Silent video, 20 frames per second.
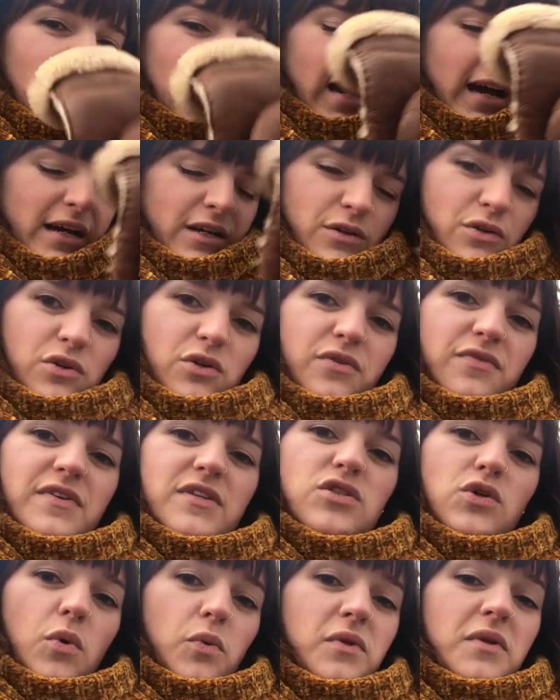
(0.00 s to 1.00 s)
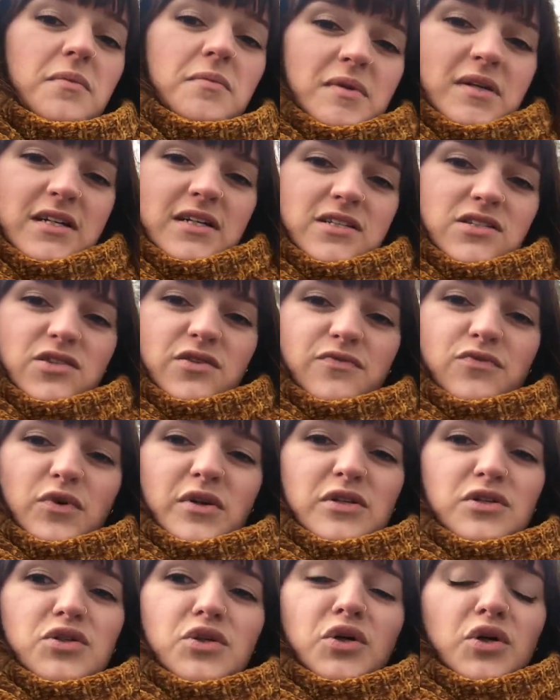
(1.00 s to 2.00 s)
I don't know if it's only because of
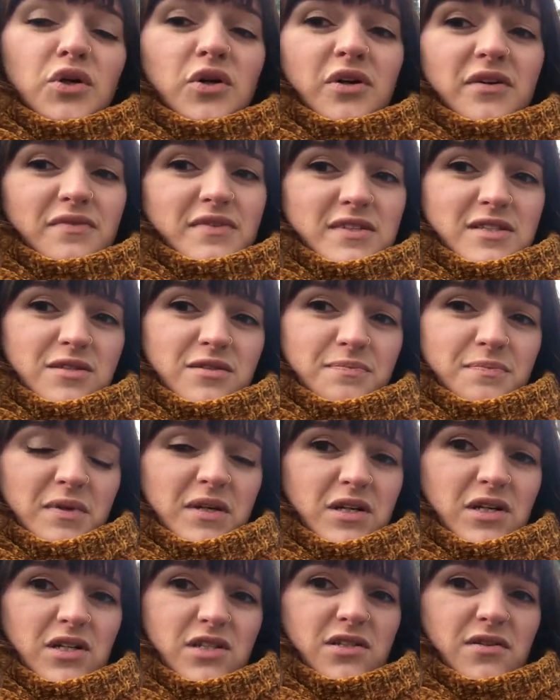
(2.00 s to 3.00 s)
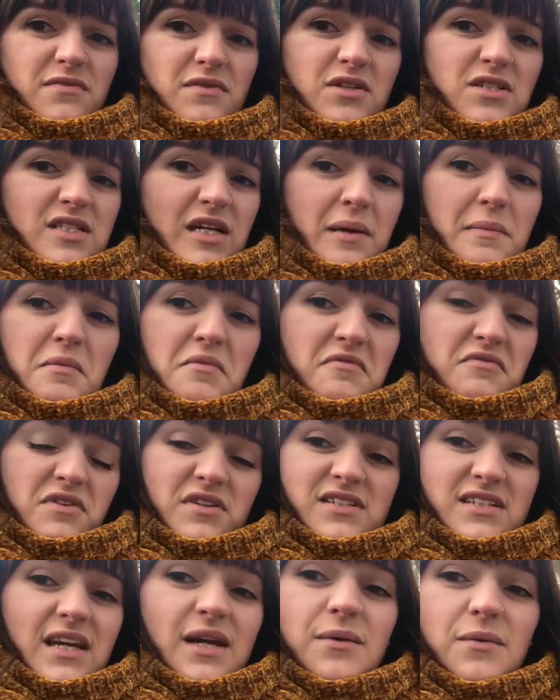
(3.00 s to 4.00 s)
winter or if it's because of the time of the
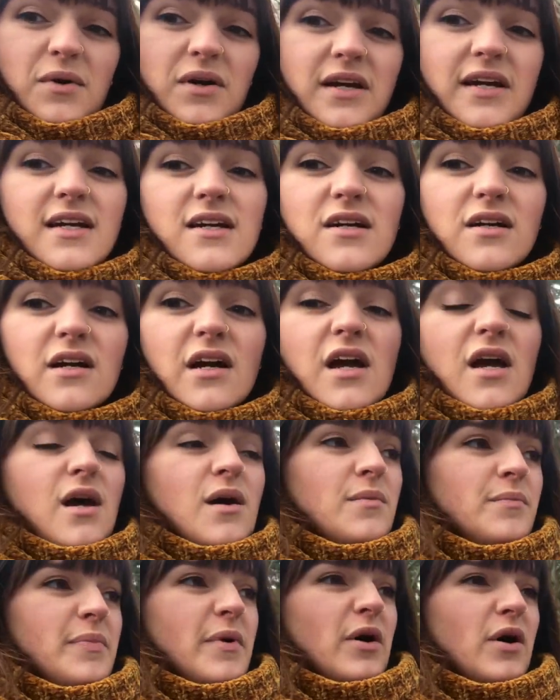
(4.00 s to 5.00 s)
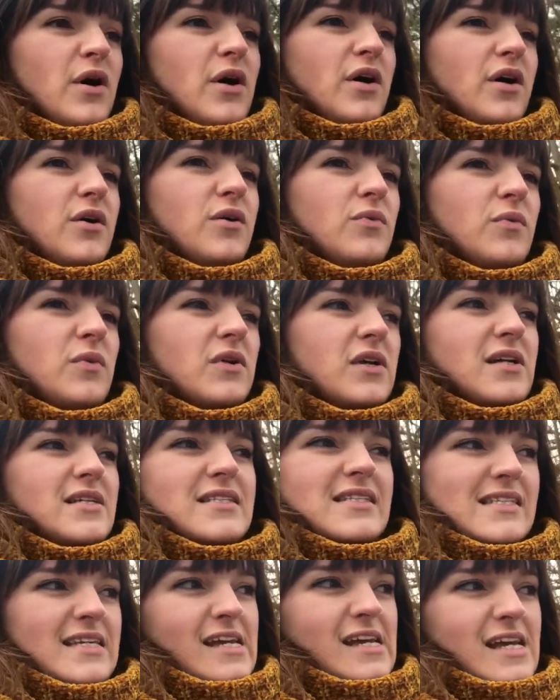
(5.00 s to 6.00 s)
day we're here, but we're not
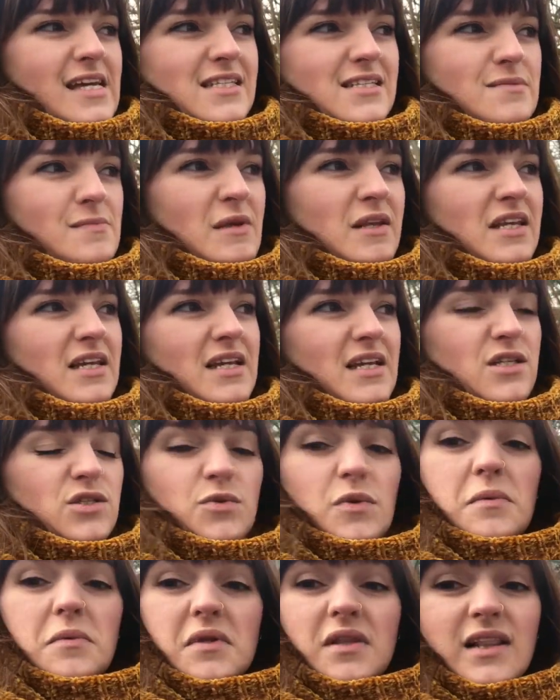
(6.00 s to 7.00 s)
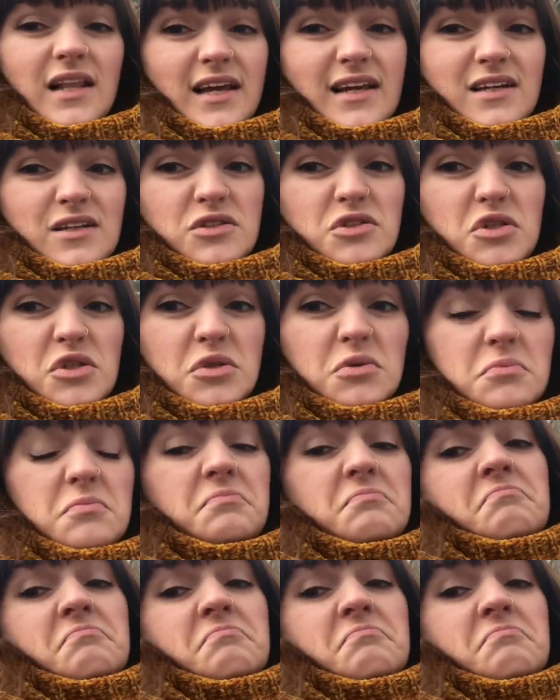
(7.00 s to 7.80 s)
seeing as many as we would like to.